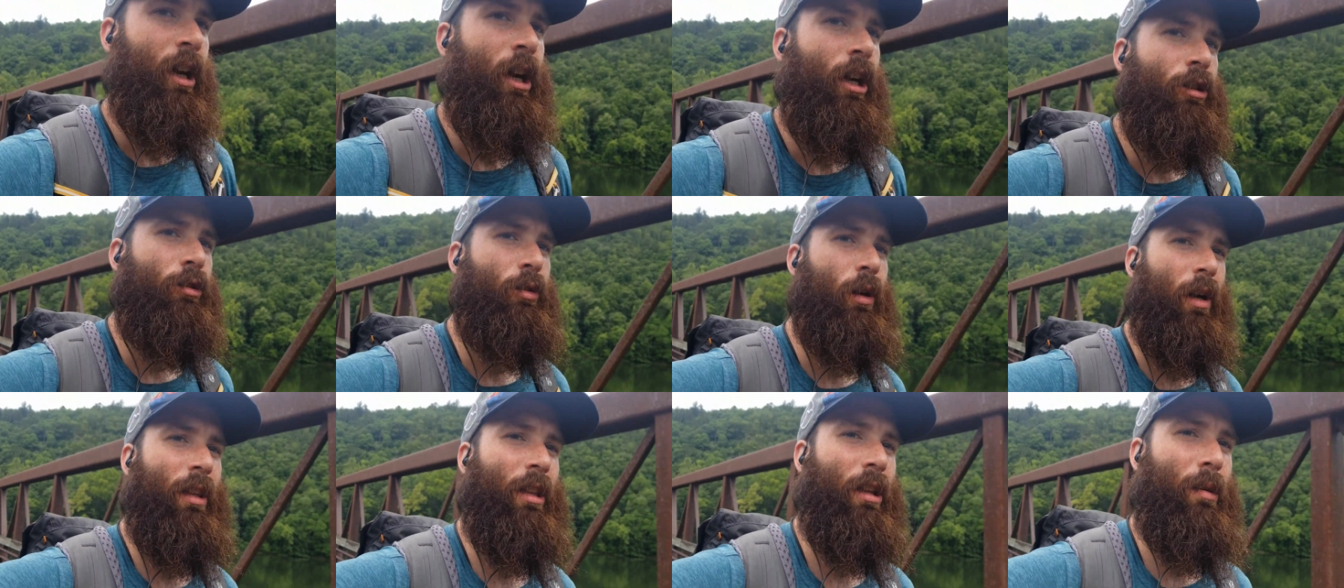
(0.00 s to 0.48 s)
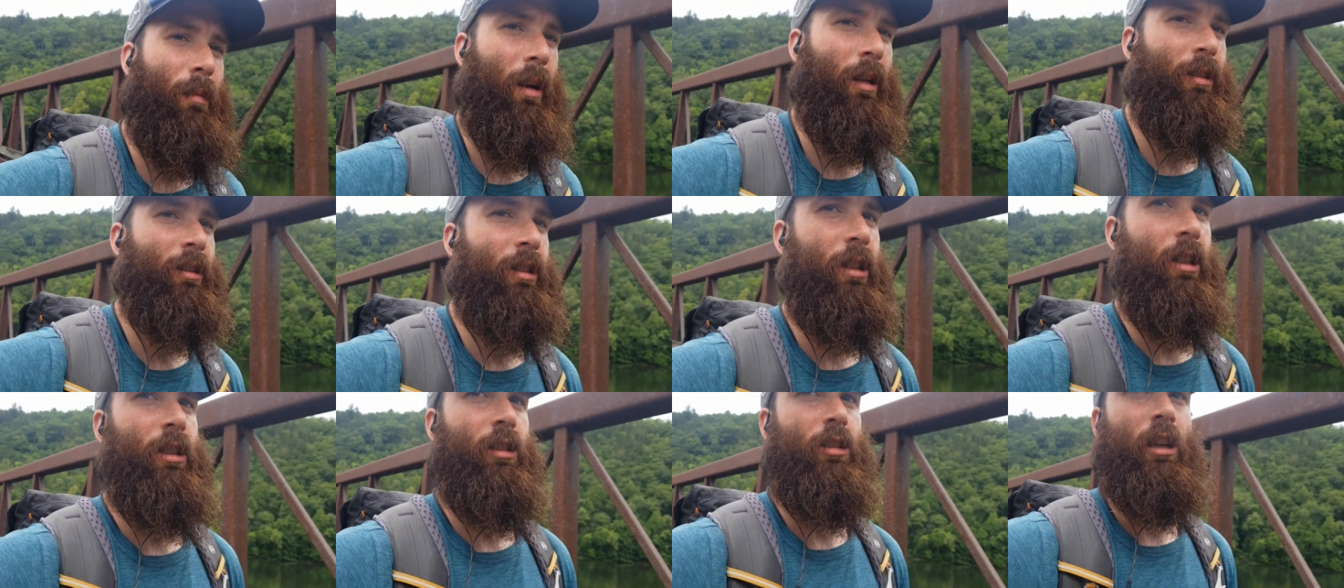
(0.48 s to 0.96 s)
so I think I'm
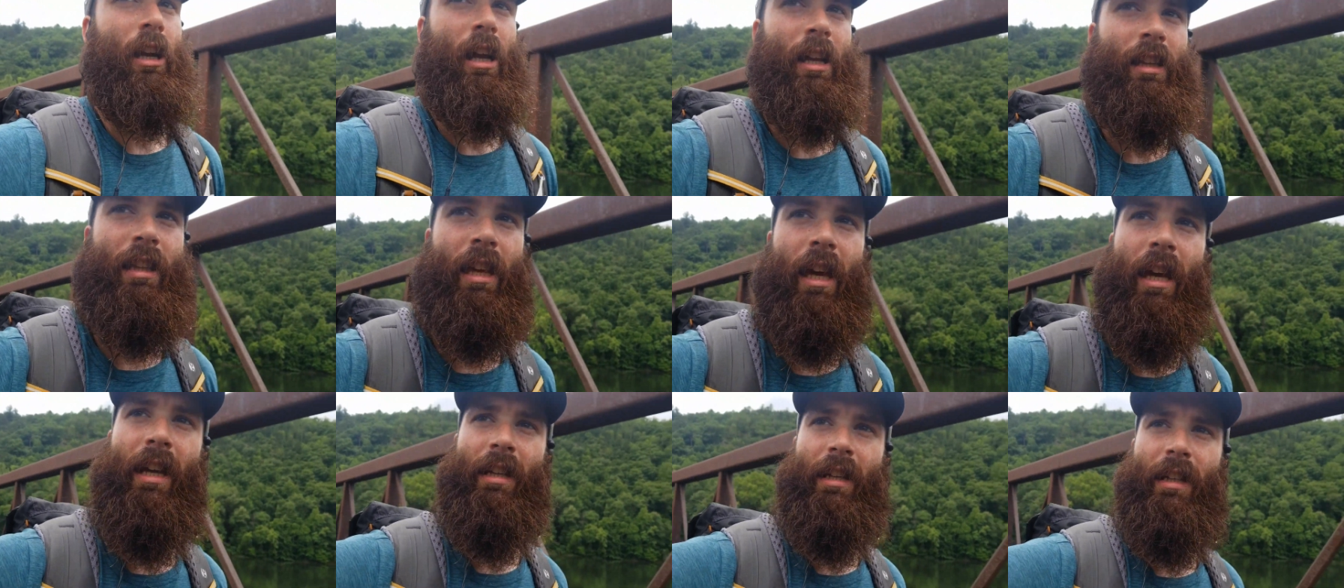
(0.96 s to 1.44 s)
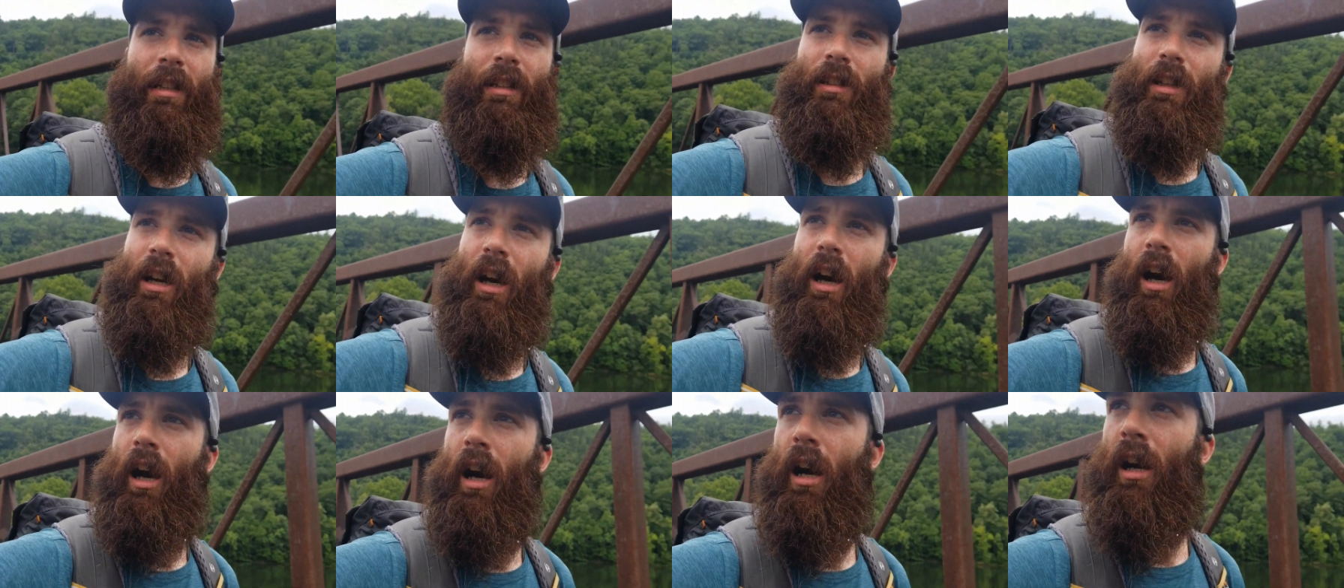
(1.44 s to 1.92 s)
actually gonna try to take it
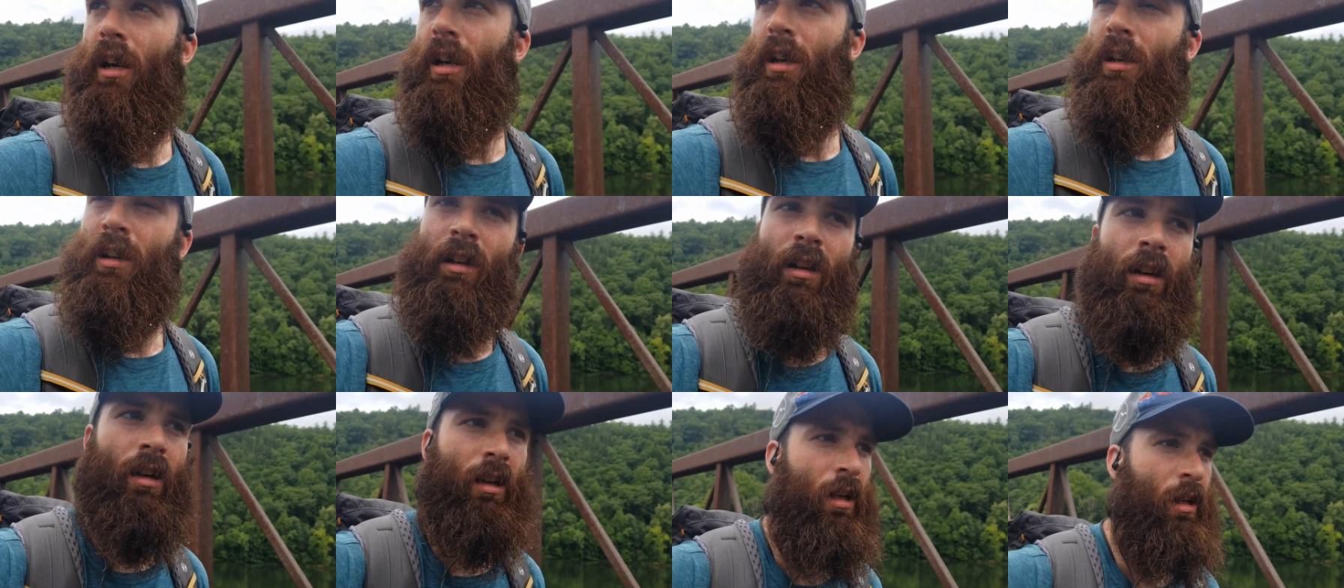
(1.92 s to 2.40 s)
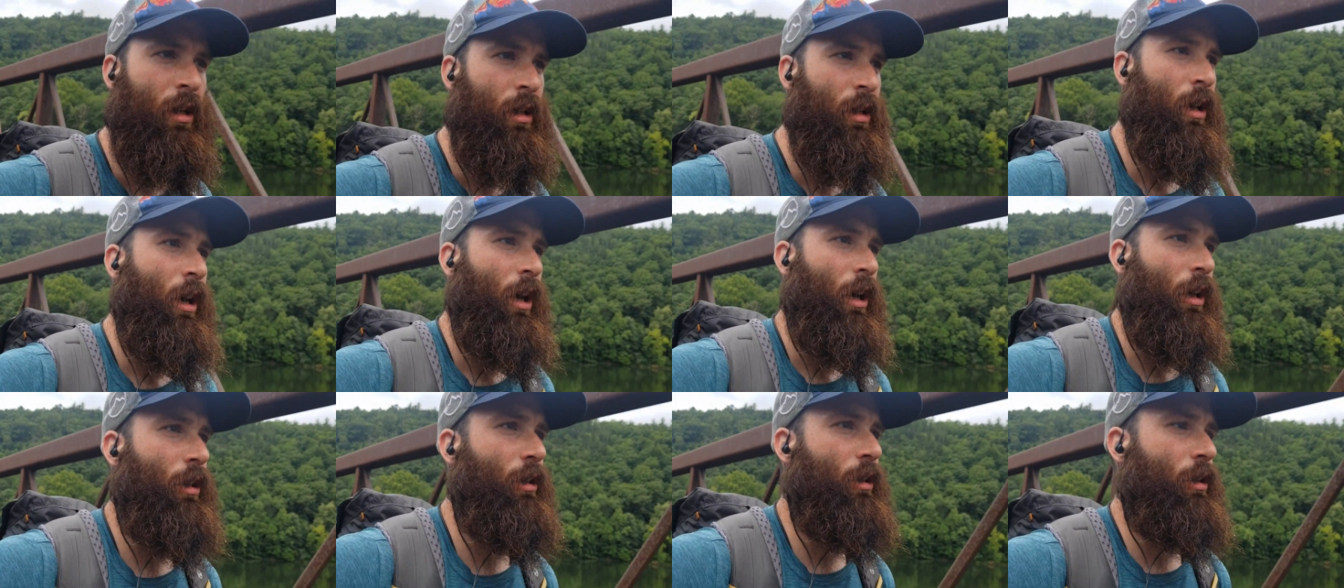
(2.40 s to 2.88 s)
uh,
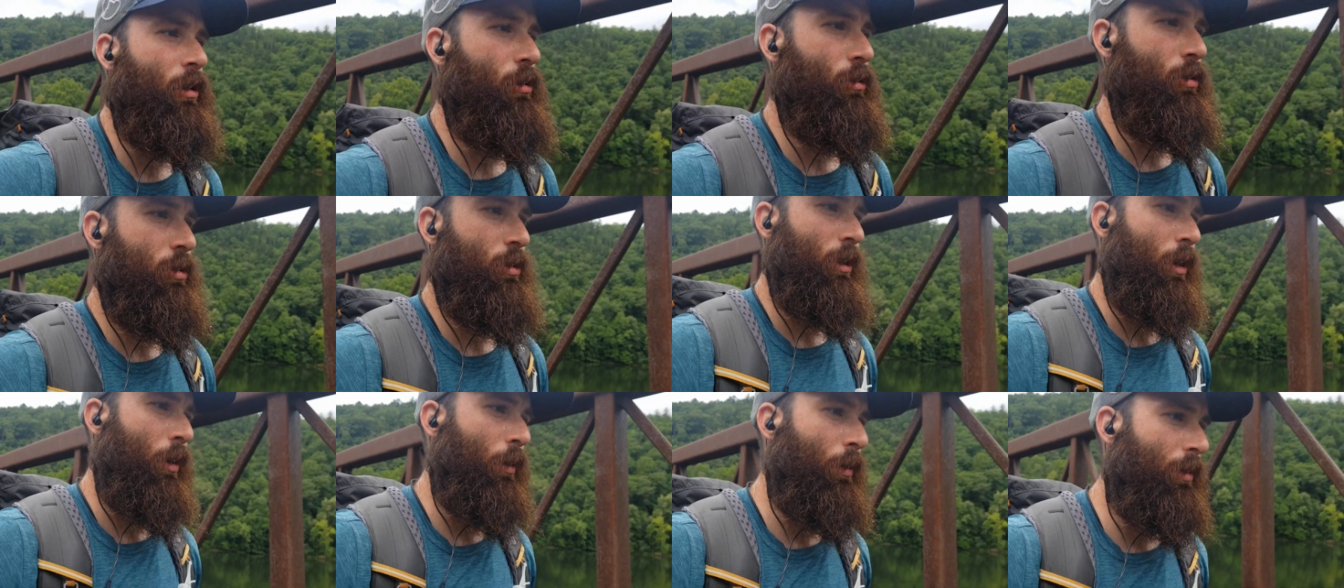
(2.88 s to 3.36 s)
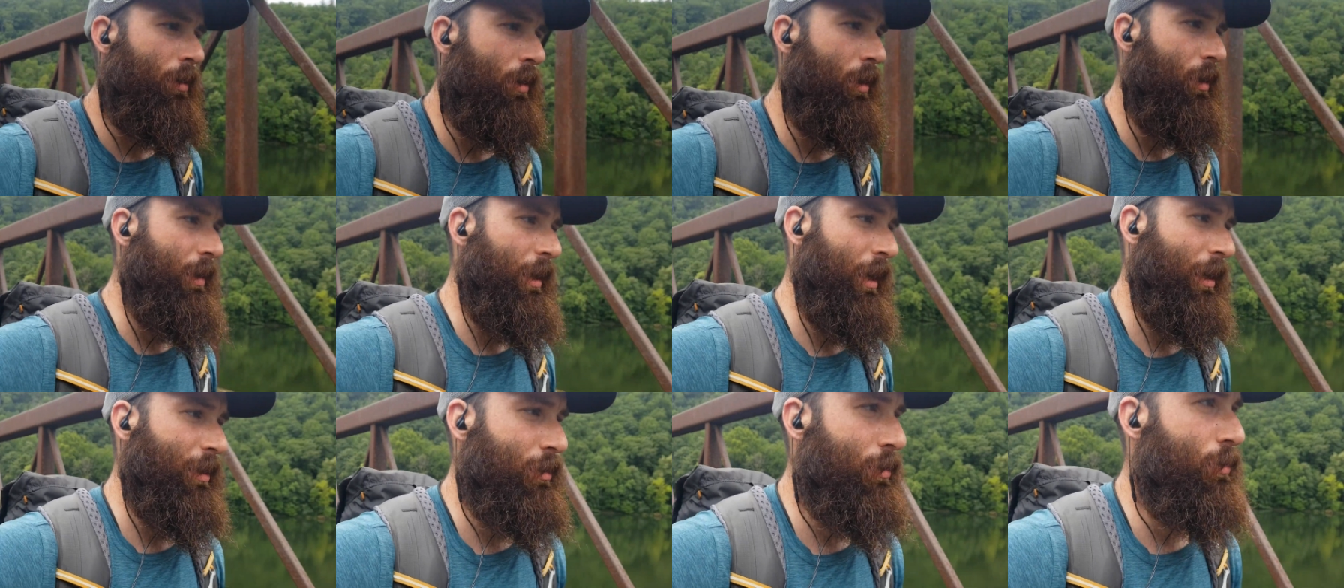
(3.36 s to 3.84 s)
a little slower than
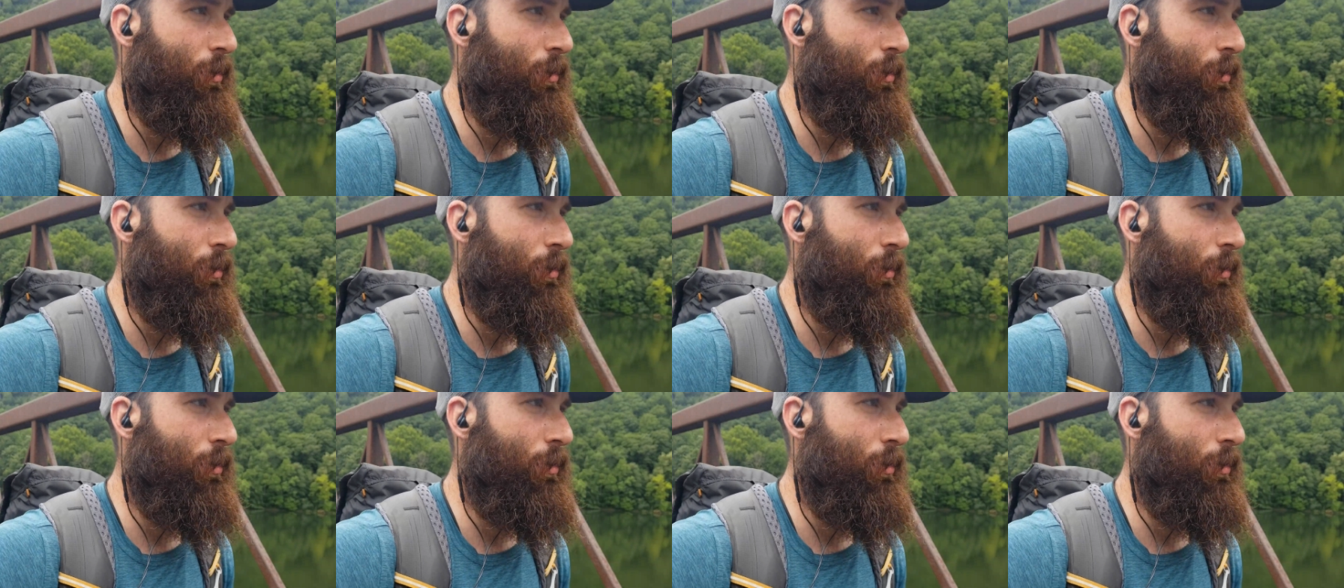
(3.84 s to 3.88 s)
the next